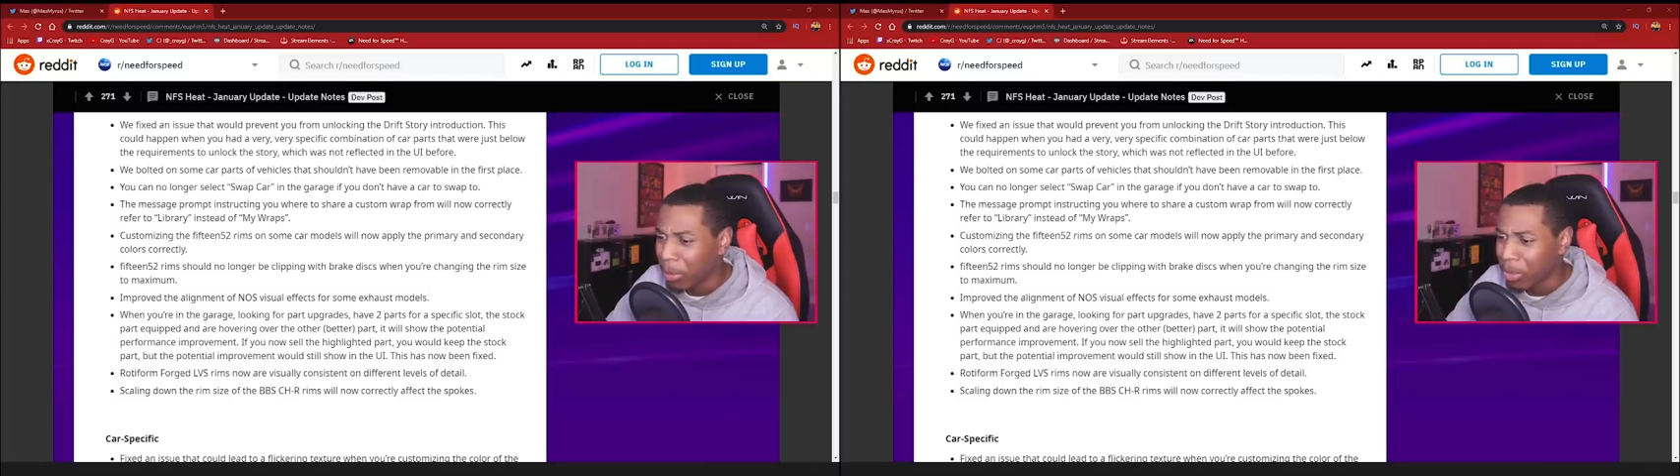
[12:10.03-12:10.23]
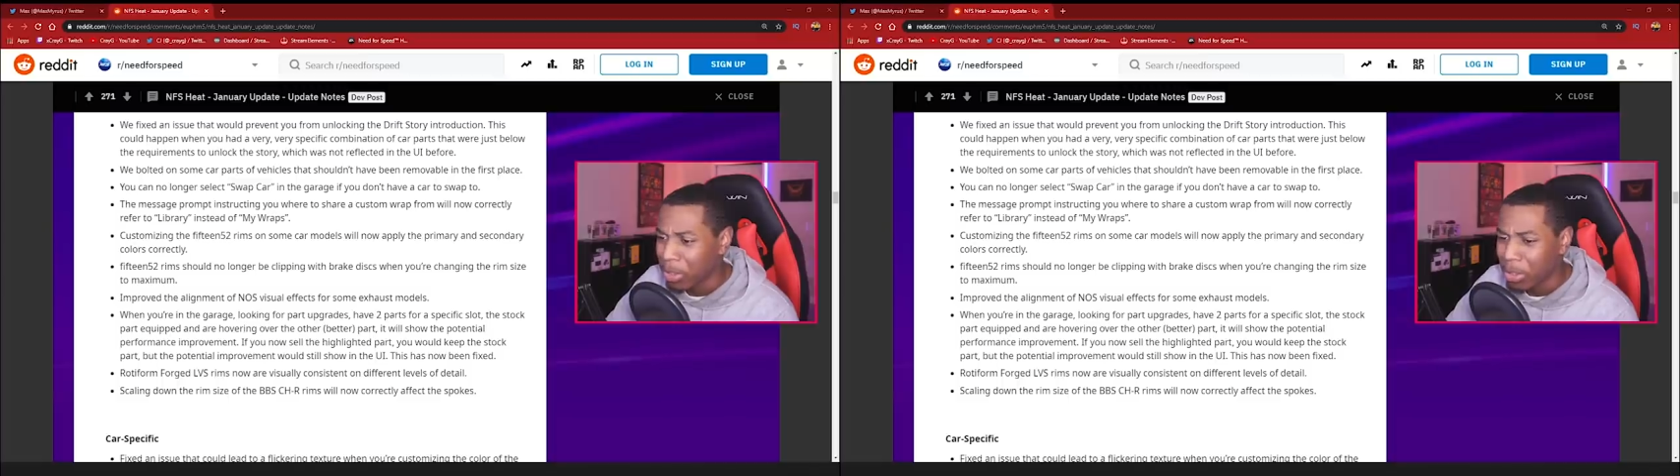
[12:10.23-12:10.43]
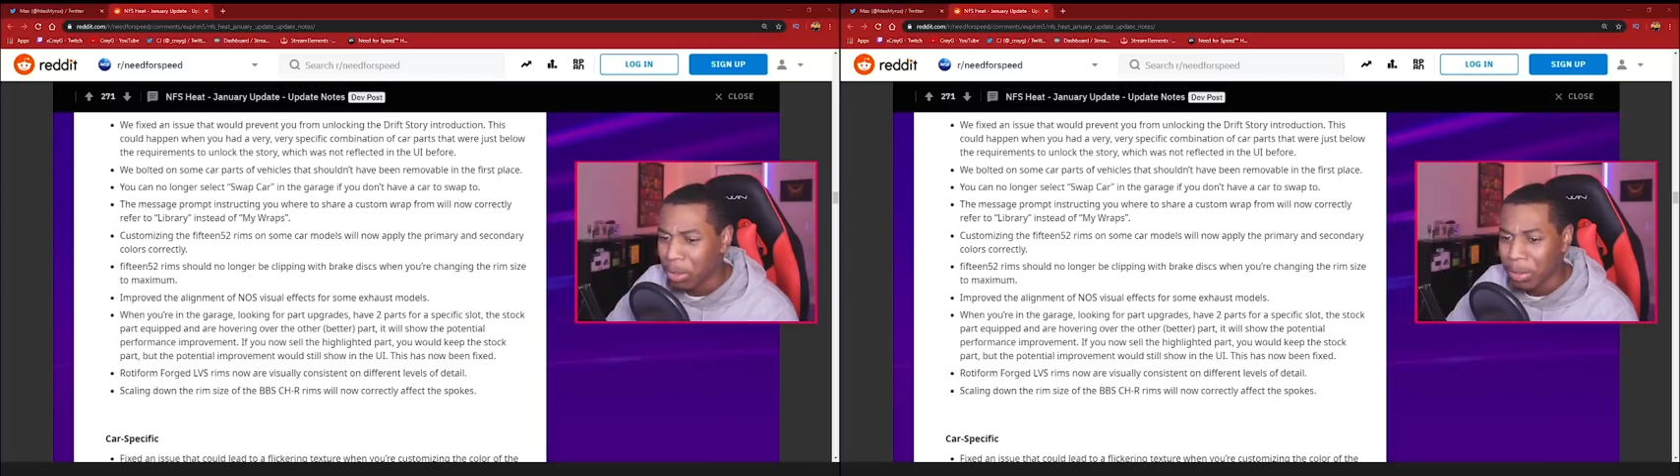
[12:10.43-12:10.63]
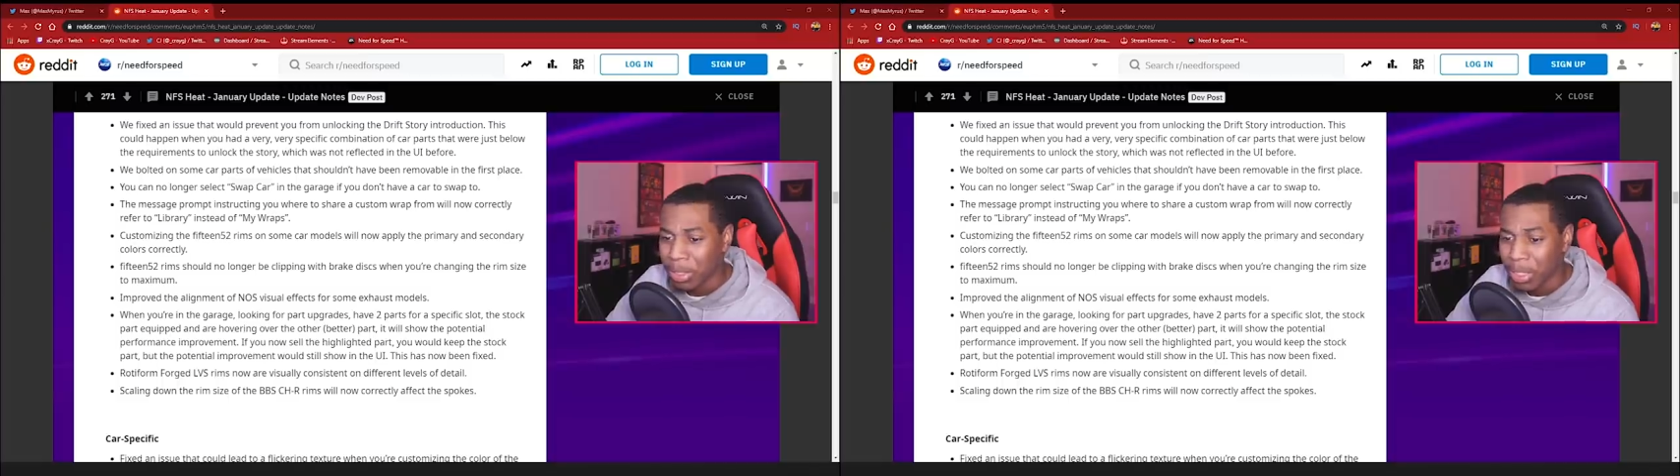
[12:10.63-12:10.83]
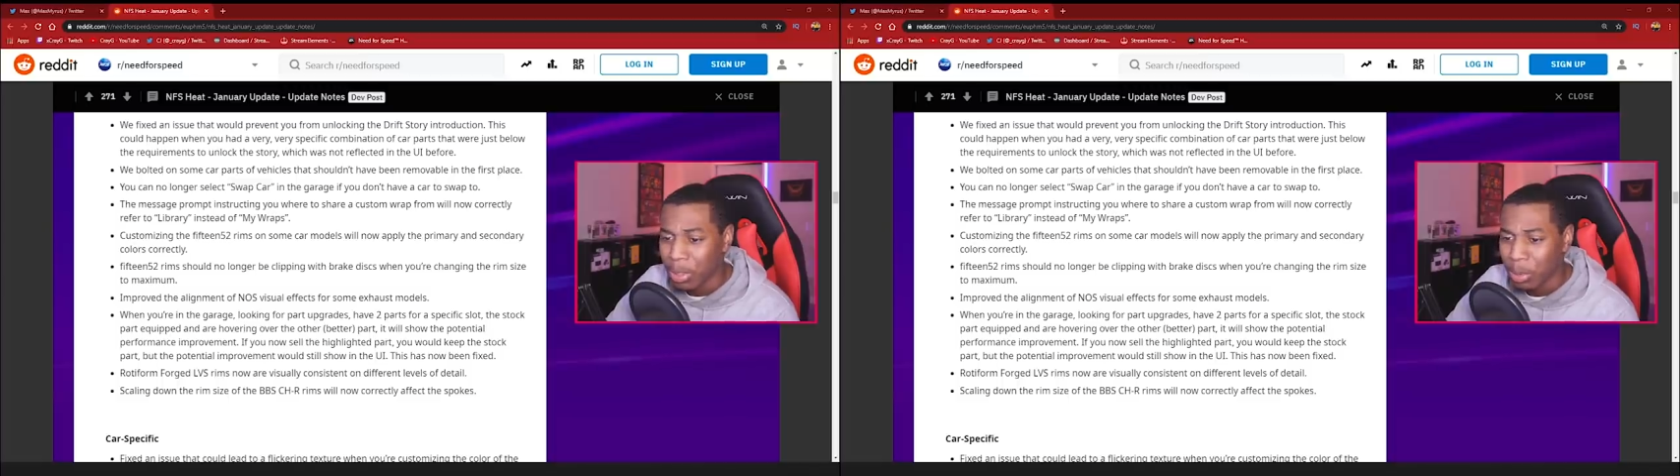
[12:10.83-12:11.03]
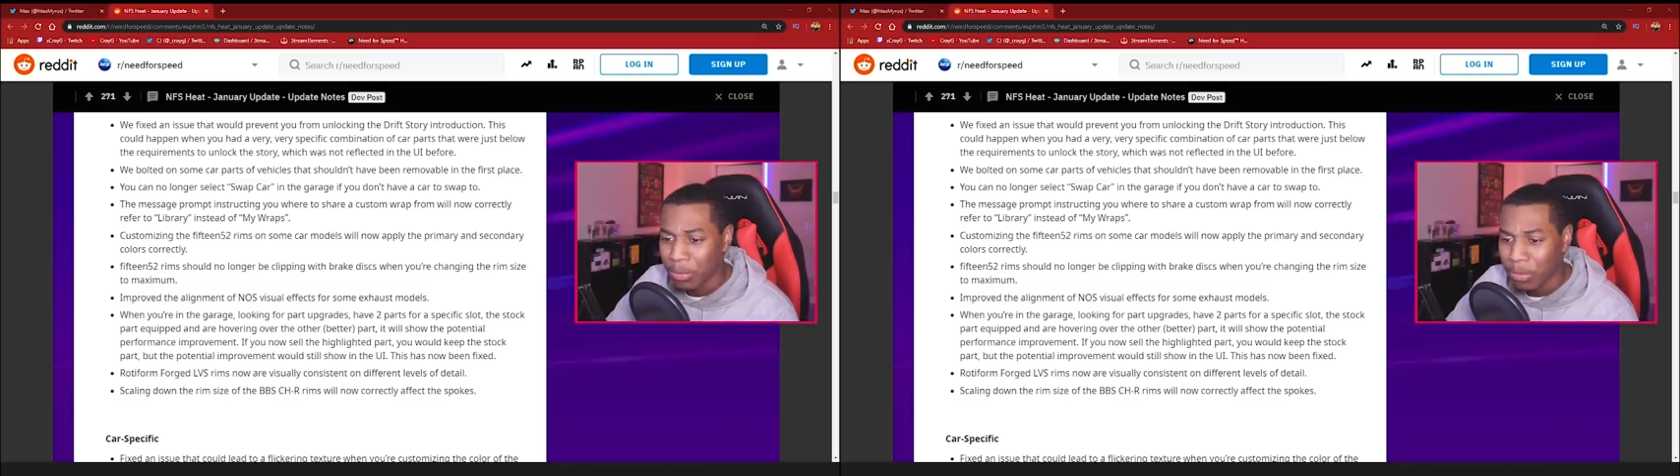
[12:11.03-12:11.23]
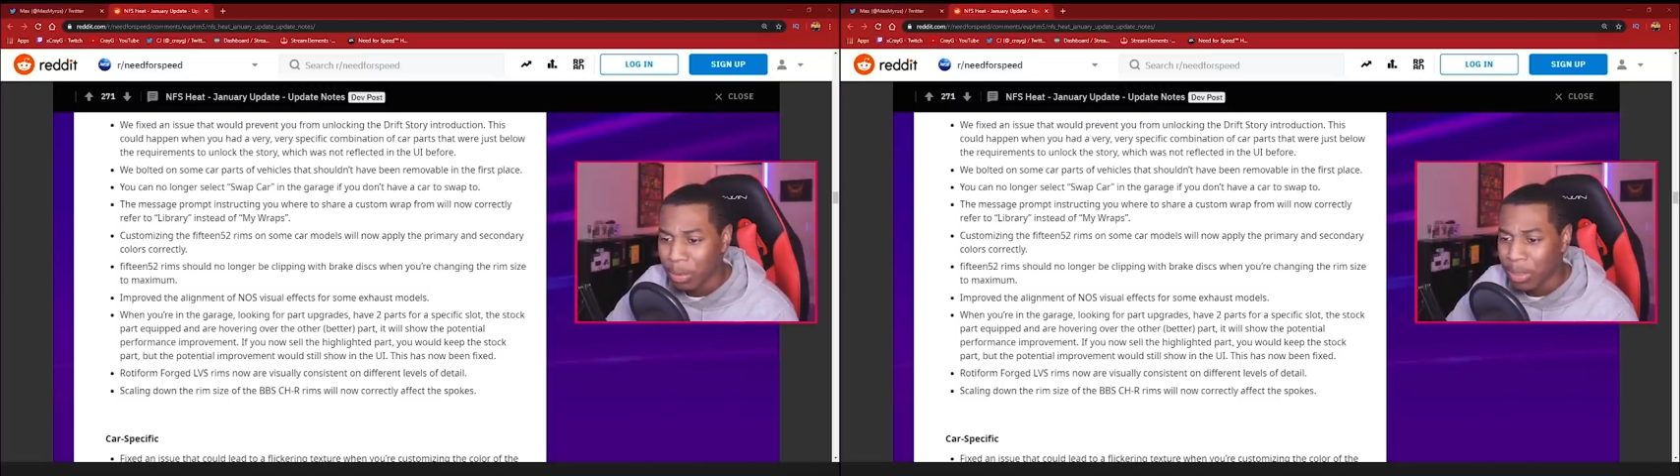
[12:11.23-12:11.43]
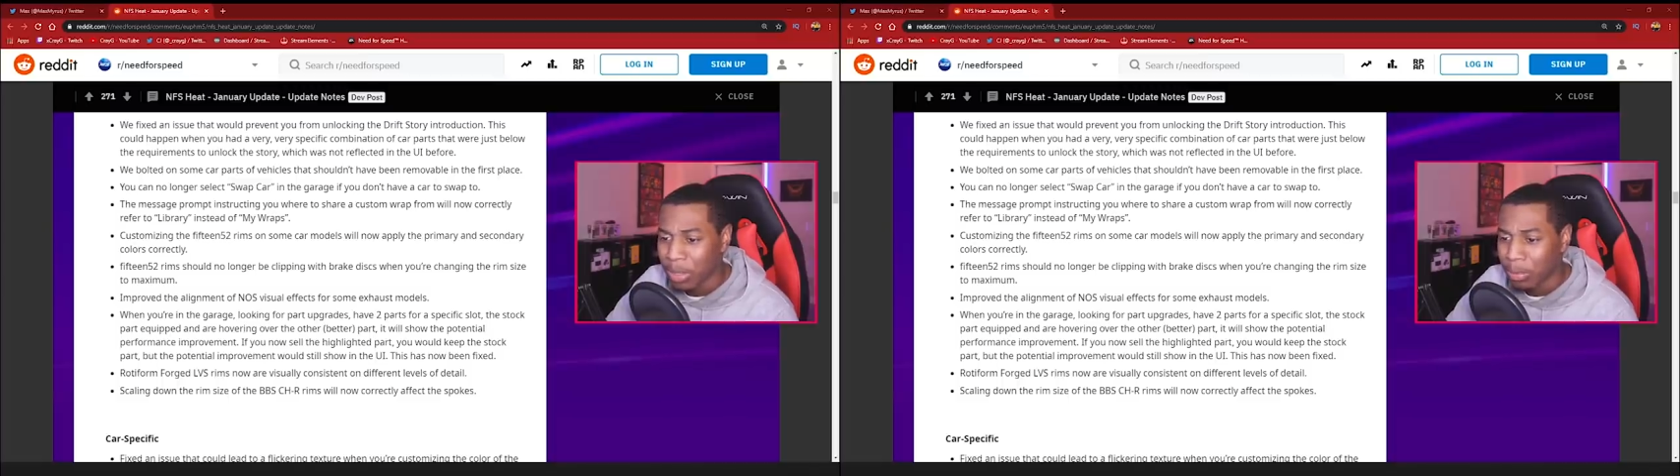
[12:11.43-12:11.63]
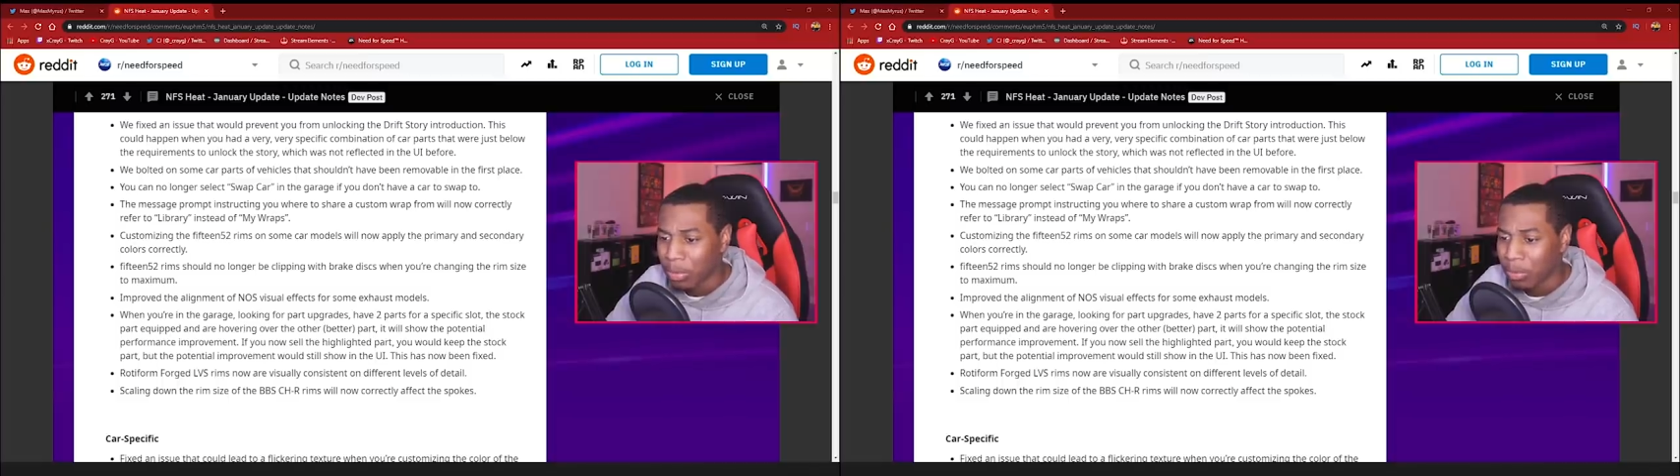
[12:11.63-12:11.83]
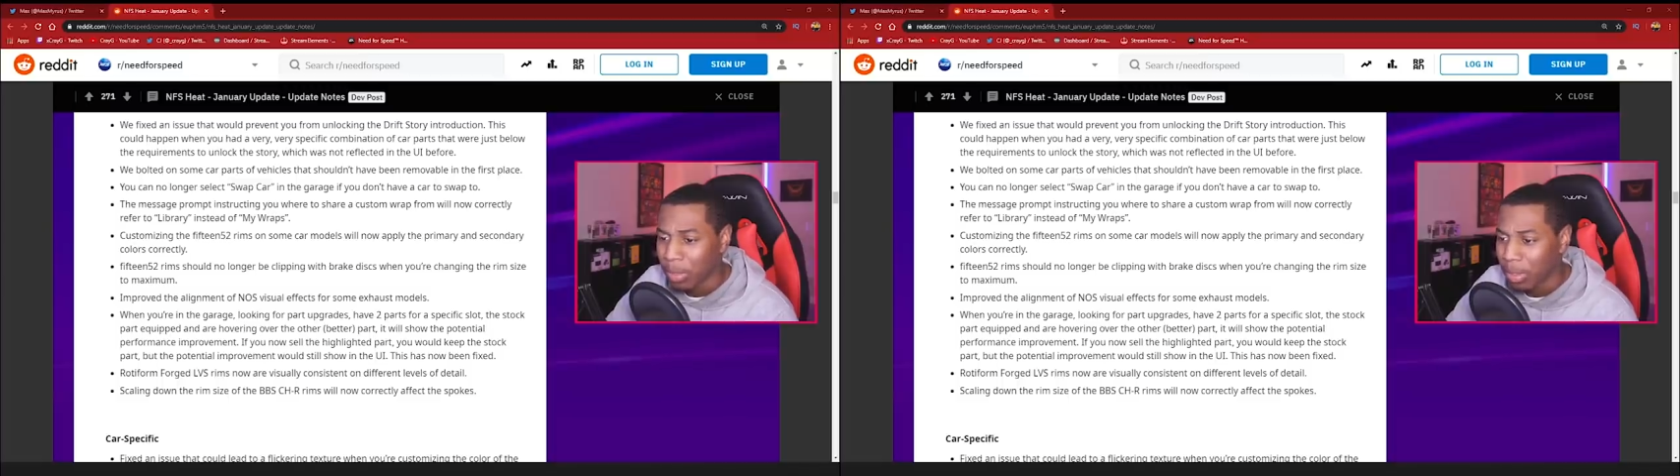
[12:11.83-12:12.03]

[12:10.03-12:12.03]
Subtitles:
it will show the potential performance improvement.